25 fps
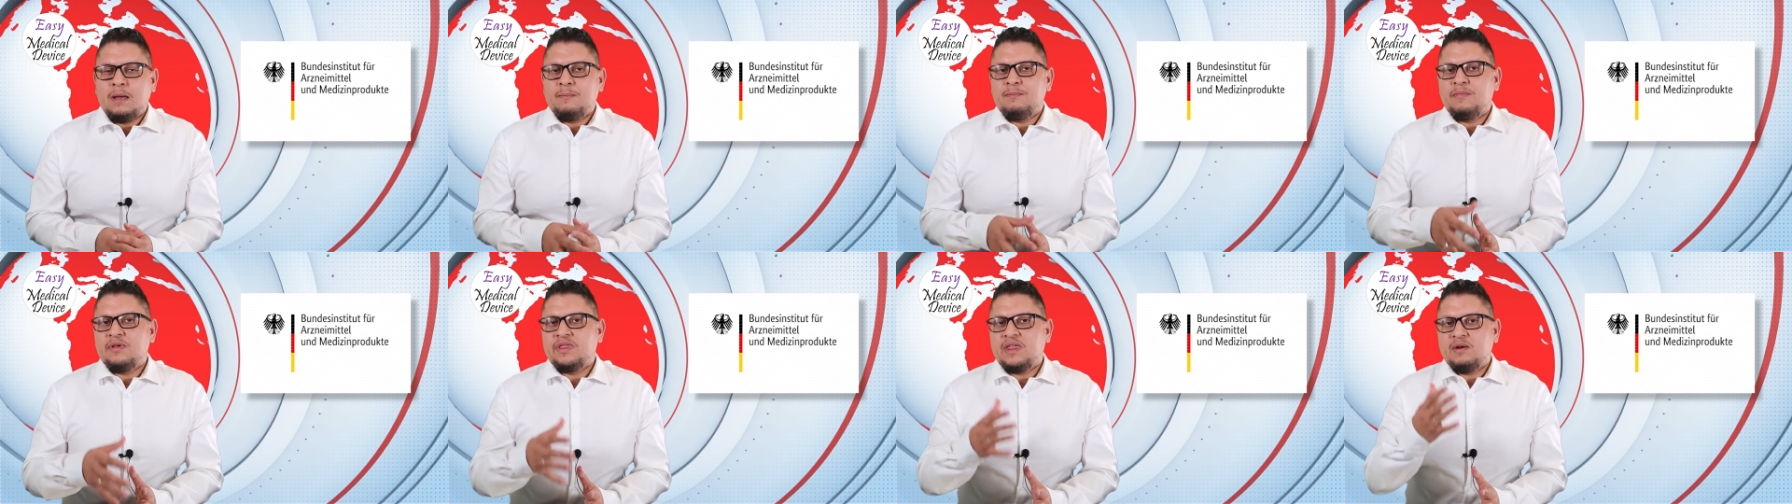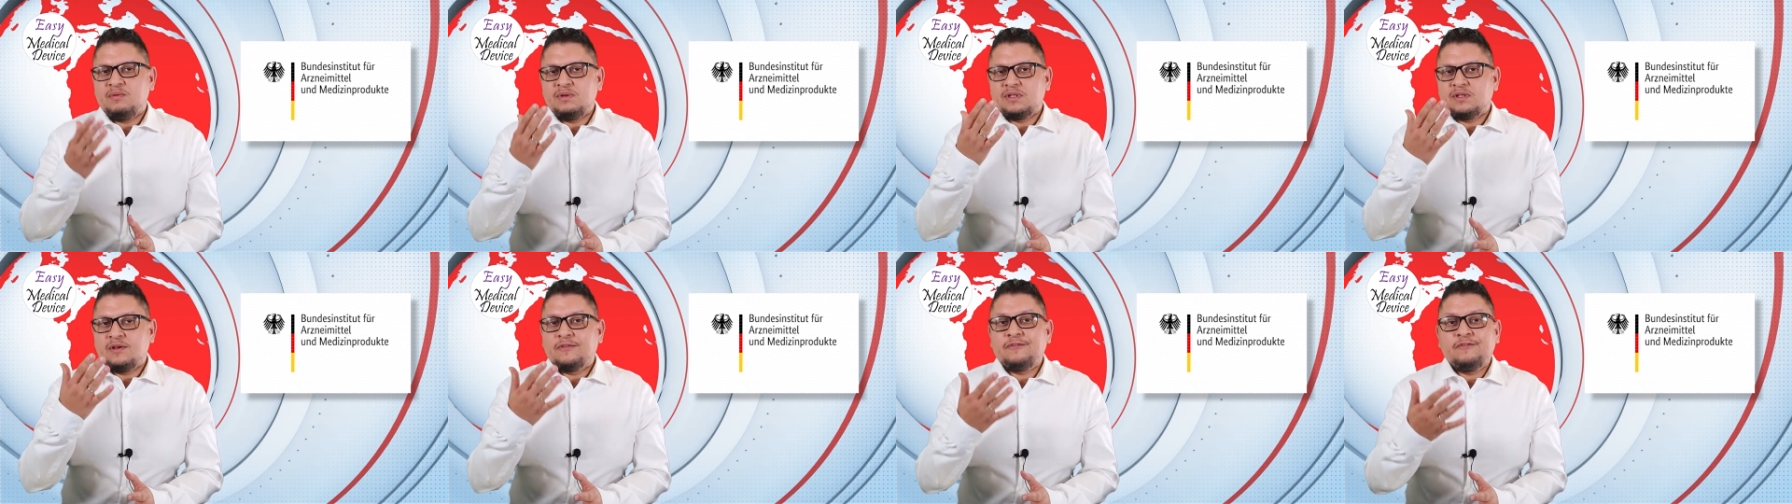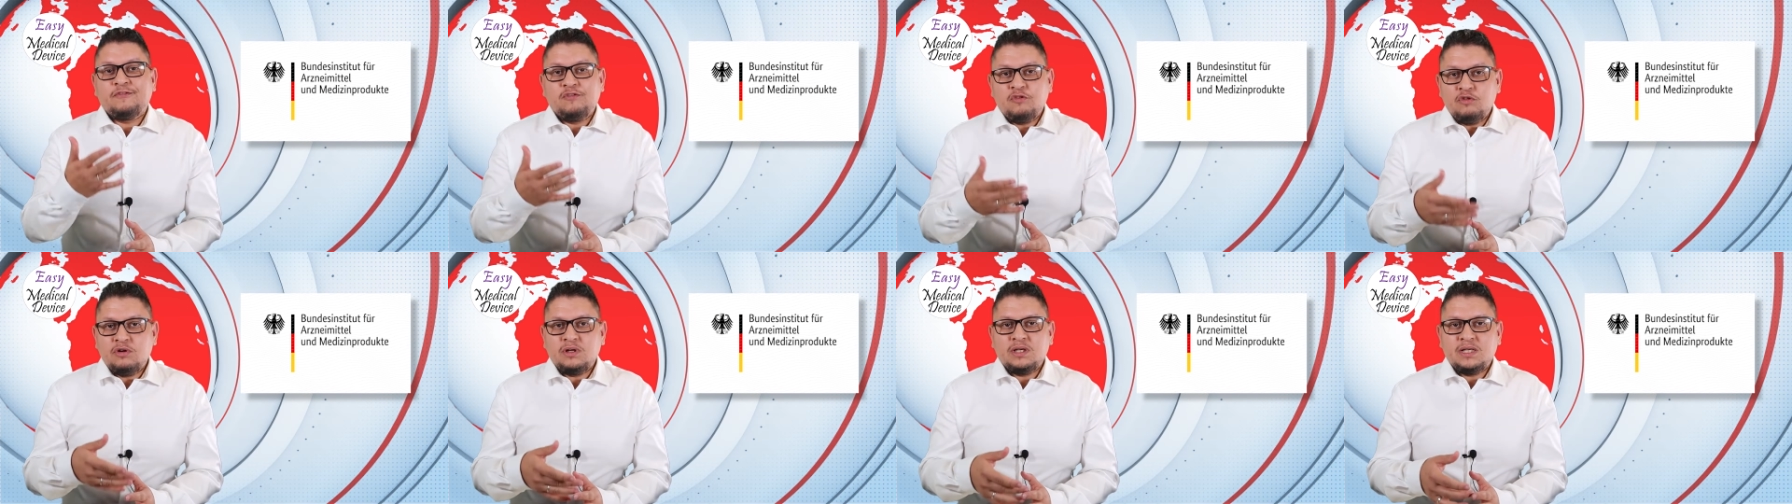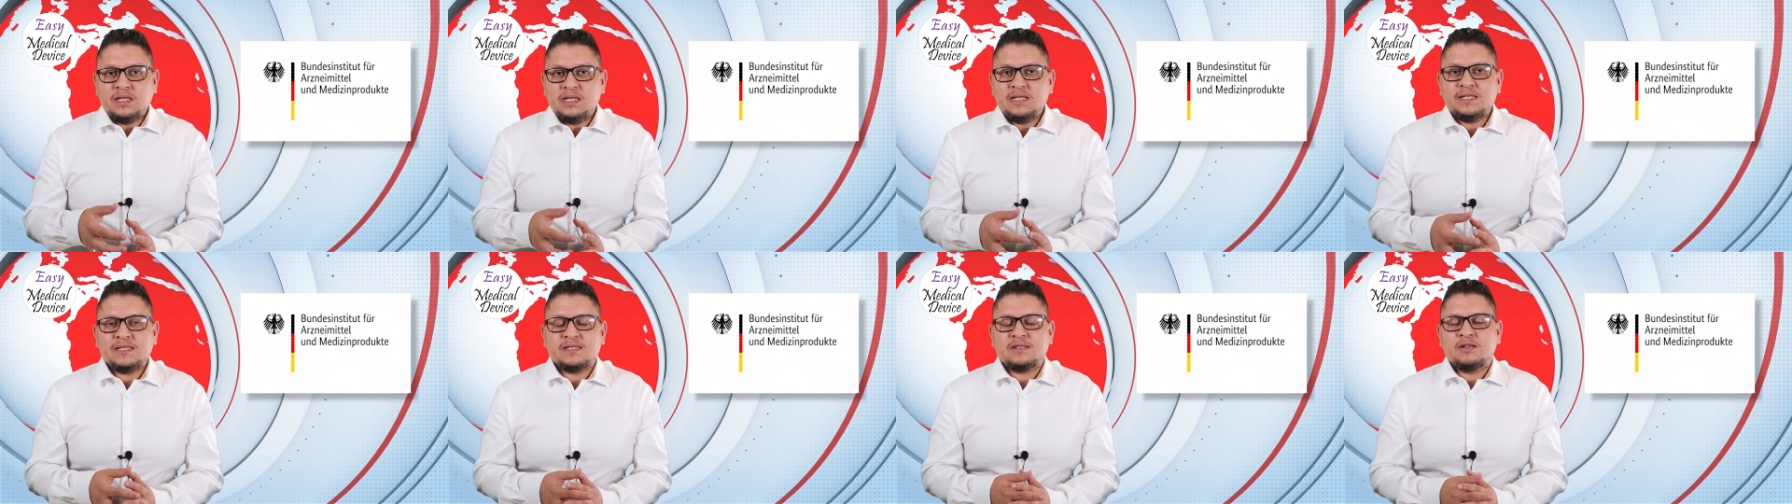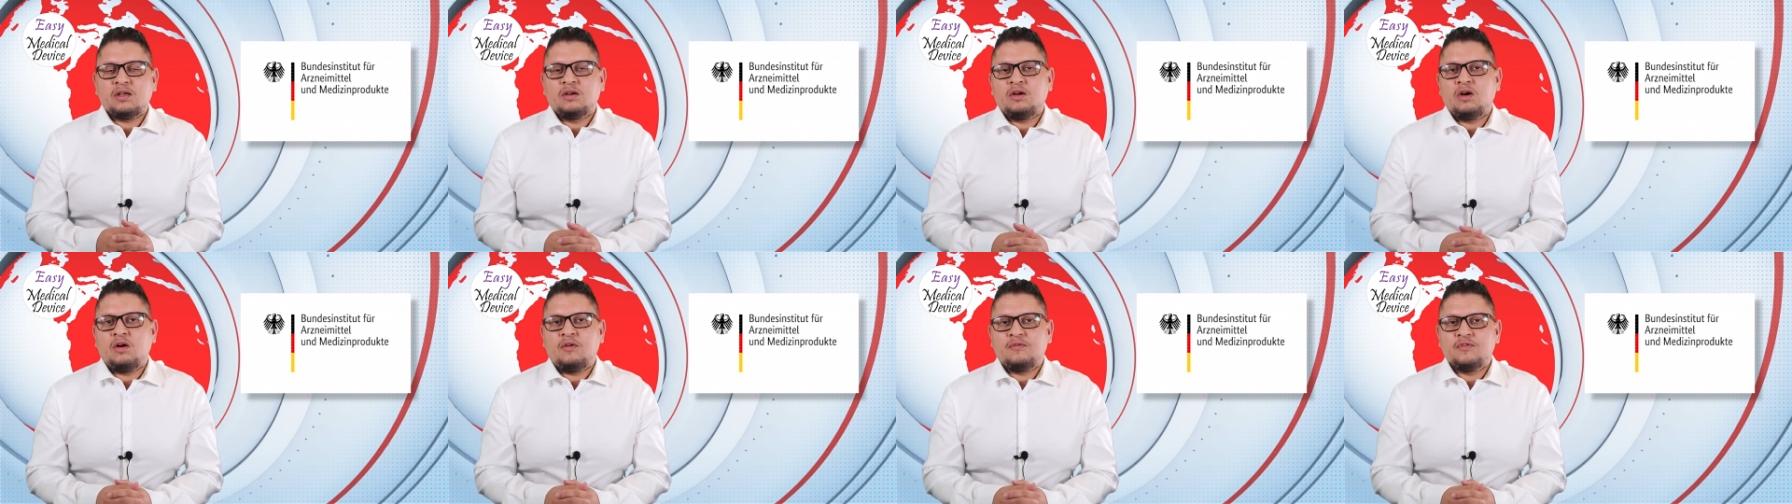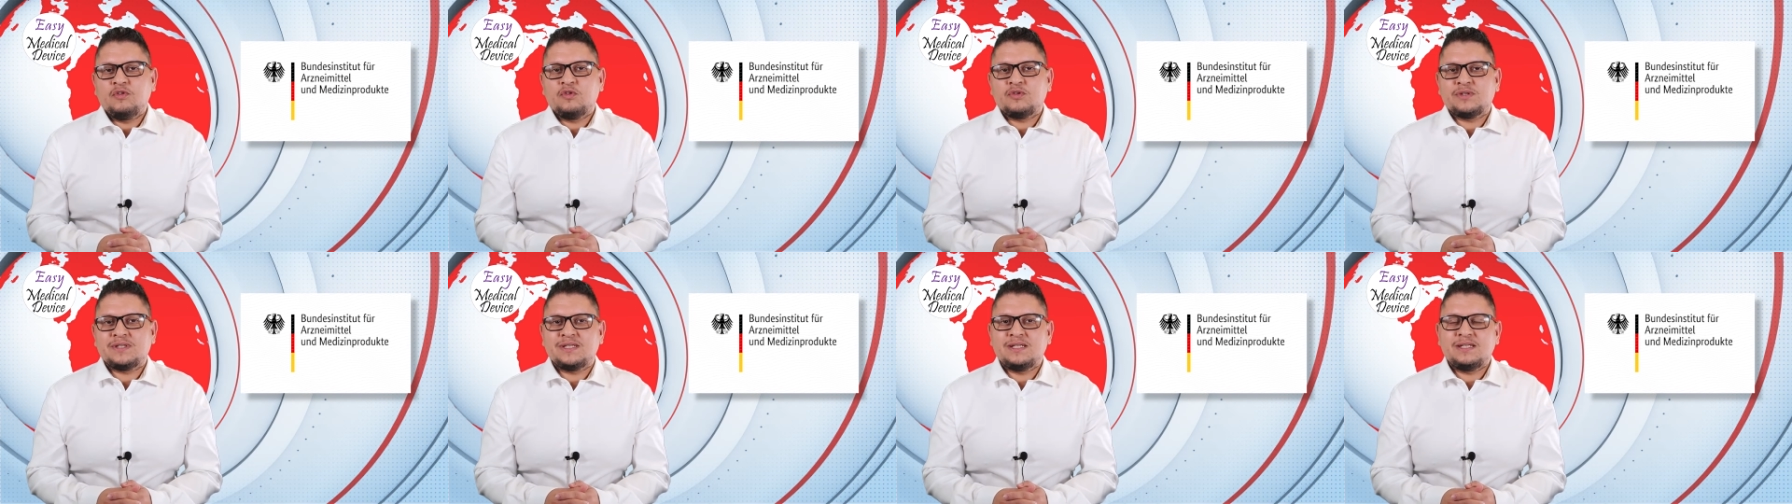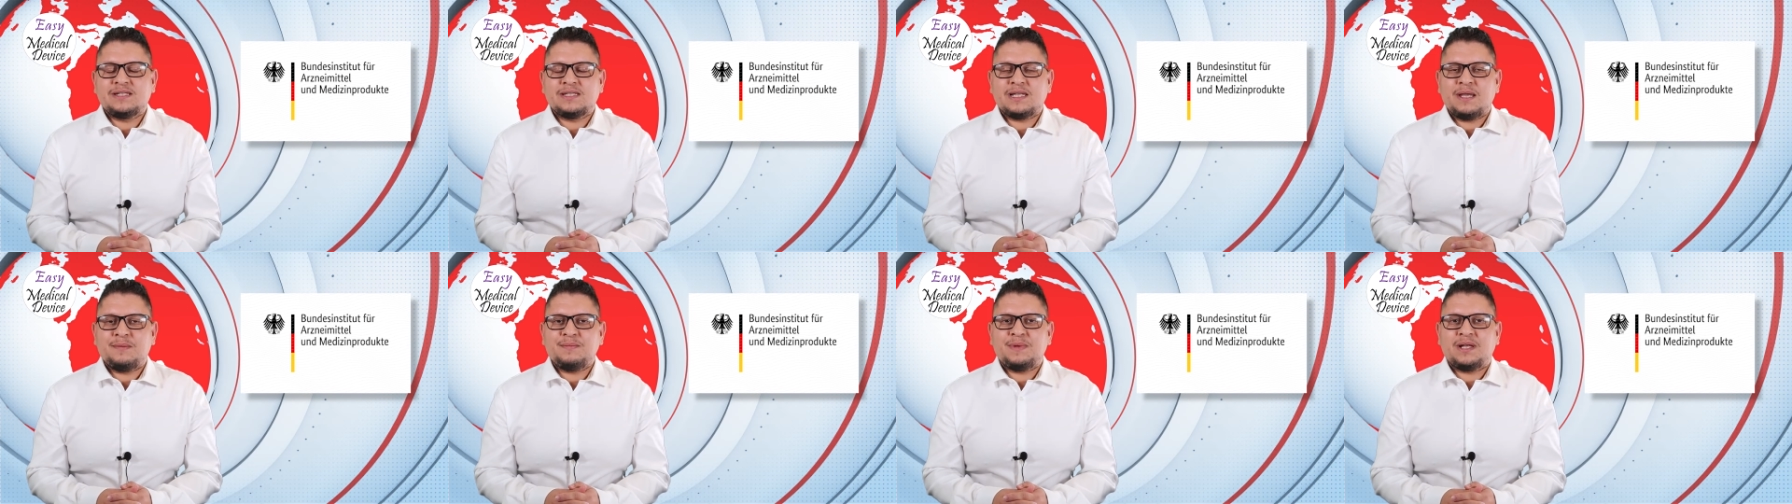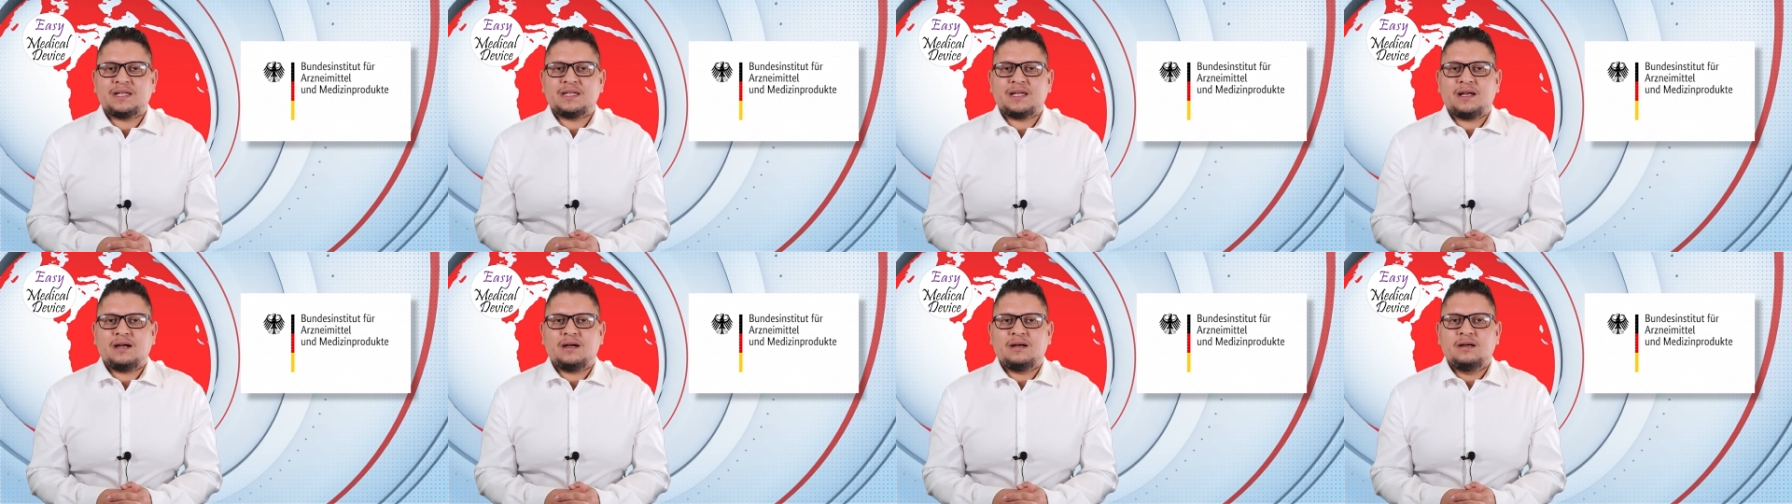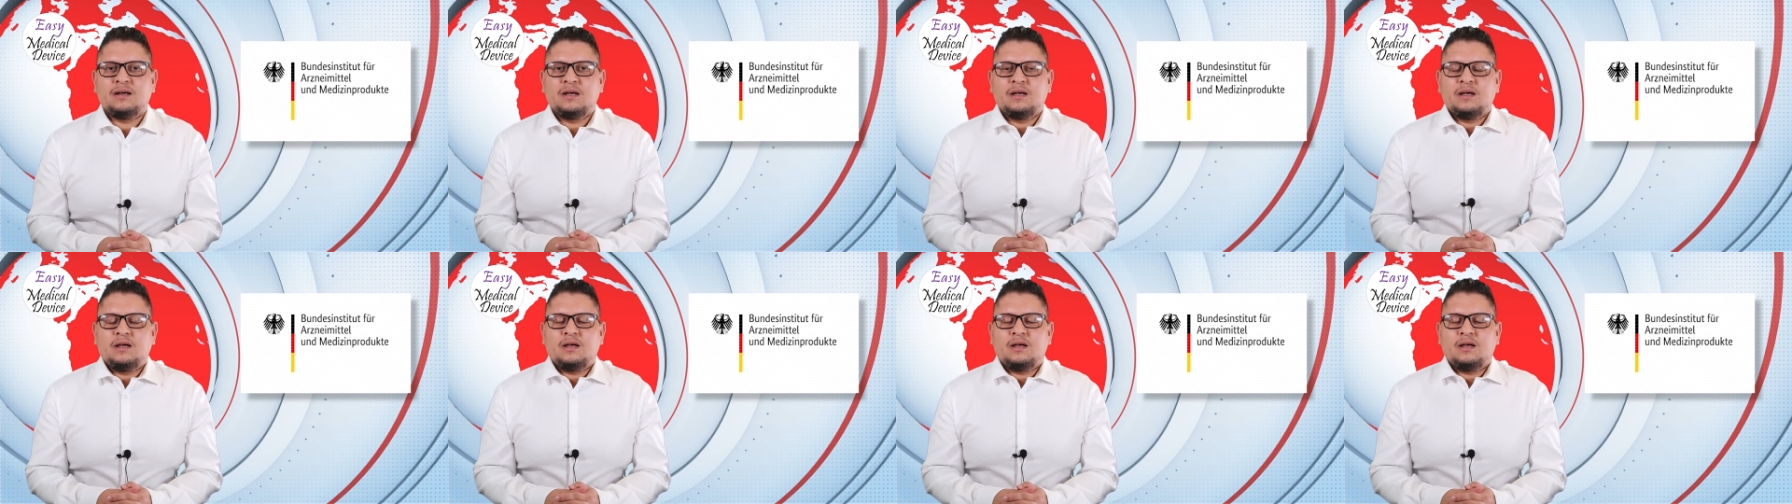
but there is a full list of those systems that are